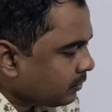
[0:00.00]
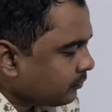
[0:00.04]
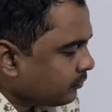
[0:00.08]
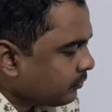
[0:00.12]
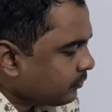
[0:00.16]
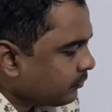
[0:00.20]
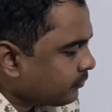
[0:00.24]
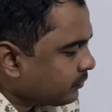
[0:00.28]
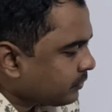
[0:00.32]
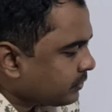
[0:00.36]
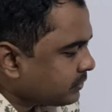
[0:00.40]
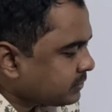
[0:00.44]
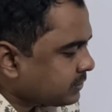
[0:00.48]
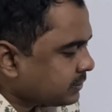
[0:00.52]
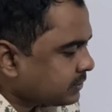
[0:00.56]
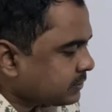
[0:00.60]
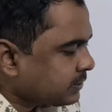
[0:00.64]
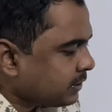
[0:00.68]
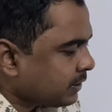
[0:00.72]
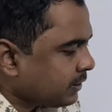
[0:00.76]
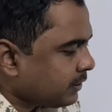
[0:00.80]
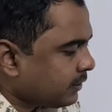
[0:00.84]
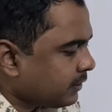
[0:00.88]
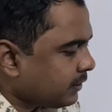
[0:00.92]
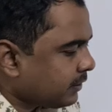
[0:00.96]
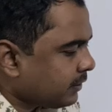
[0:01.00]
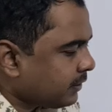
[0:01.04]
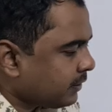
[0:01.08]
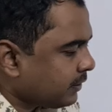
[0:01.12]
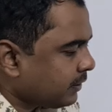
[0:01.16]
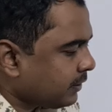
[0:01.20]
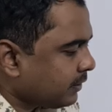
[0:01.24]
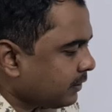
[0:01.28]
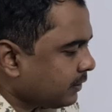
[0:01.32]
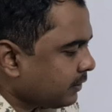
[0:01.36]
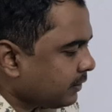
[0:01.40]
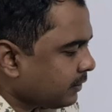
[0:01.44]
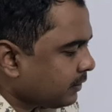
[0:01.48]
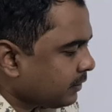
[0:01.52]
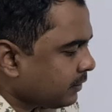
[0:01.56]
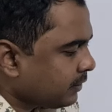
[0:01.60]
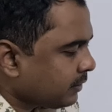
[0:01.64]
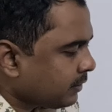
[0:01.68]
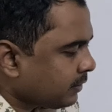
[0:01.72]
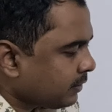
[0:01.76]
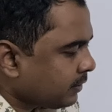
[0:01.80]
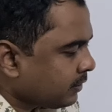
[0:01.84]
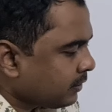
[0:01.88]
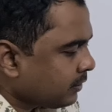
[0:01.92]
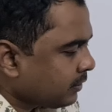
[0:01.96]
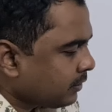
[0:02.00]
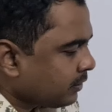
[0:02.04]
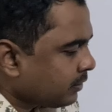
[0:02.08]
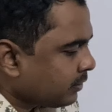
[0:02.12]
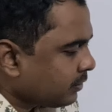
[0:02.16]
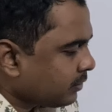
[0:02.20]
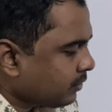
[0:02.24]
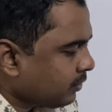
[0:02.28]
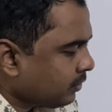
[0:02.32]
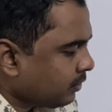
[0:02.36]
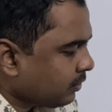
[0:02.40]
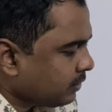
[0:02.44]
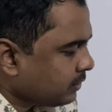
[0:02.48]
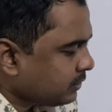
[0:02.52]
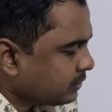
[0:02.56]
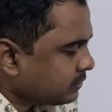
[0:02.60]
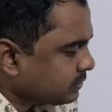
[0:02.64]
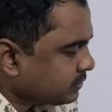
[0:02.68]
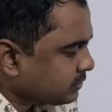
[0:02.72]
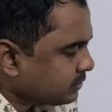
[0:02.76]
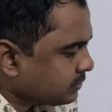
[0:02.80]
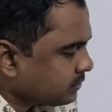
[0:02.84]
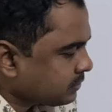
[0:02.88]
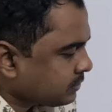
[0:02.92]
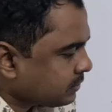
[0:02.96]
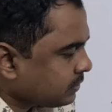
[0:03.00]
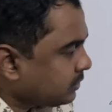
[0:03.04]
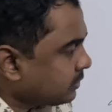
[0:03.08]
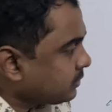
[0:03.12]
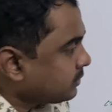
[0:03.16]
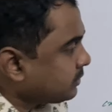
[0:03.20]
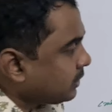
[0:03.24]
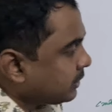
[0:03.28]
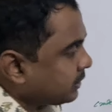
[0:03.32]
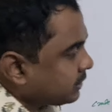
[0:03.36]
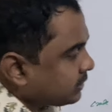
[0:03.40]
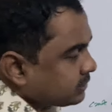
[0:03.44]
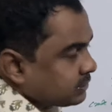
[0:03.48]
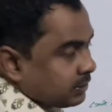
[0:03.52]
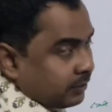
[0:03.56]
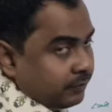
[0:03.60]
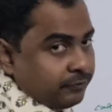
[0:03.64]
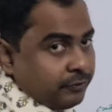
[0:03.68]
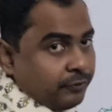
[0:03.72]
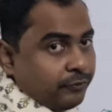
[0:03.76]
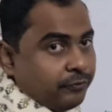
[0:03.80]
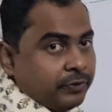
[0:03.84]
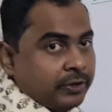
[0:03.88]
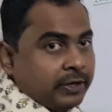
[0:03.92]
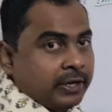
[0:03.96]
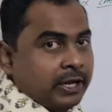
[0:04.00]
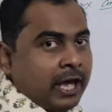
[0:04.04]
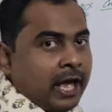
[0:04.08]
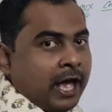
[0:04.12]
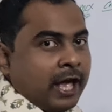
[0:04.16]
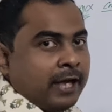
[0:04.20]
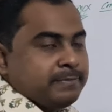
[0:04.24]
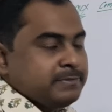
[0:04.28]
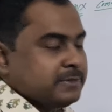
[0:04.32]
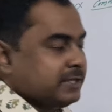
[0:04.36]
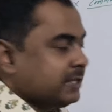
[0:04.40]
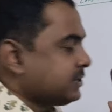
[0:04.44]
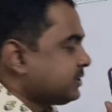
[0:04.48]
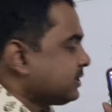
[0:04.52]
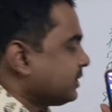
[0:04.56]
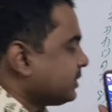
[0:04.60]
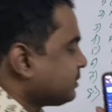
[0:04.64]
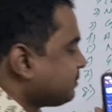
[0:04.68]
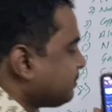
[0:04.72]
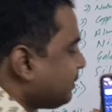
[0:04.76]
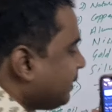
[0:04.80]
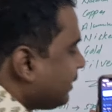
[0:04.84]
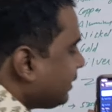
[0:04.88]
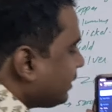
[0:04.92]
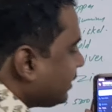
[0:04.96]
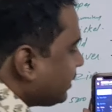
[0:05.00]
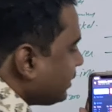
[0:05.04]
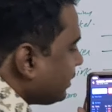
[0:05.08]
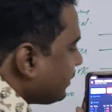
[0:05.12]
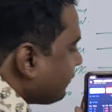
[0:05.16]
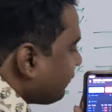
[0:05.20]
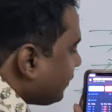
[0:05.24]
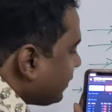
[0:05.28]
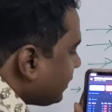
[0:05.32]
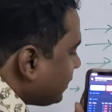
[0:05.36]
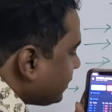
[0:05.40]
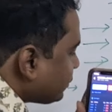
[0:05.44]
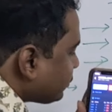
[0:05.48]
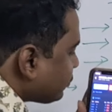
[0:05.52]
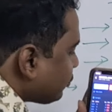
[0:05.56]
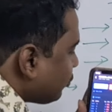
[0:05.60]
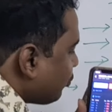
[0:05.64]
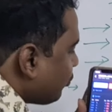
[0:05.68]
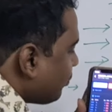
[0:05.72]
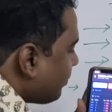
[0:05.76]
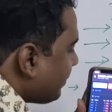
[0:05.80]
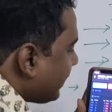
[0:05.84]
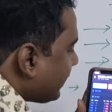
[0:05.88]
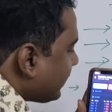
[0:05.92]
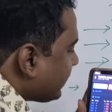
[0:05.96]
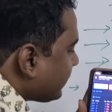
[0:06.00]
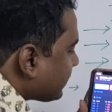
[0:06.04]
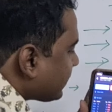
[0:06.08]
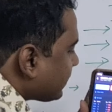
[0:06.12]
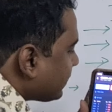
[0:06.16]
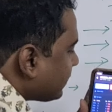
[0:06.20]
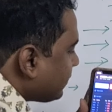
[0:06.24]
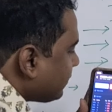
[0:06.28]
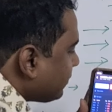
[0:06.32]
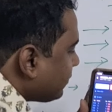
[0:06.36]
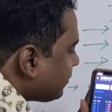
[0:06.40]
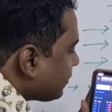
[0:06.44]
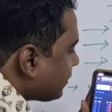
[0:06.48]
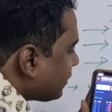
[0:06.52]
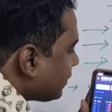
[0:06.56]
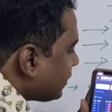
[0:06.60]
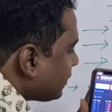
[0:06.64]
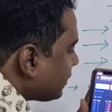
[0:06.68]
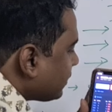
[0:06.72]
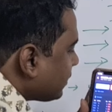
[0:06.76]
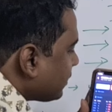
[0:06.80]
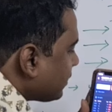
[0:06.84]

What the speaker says: 5,600 call is 3750. I am just explaining in a very slow manner. Okay.